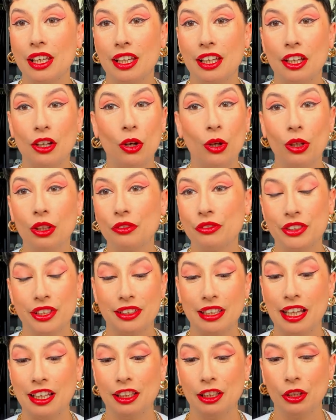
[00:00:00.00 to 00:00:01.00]
uh, all of the
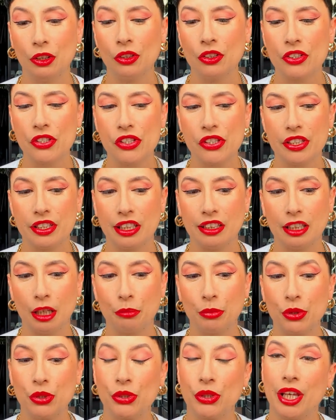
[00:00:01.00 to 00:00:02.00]
10 looks that I
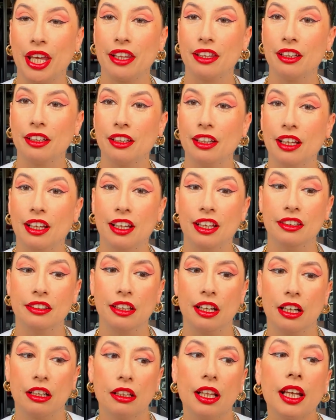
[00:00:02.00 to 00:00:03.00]
put together and they
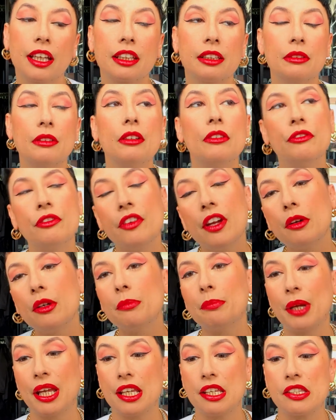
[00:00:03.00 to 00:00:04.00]
are like very
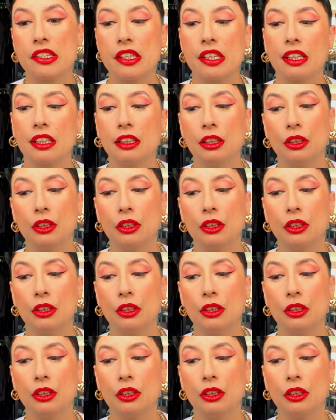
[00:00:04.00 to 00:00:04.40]
basic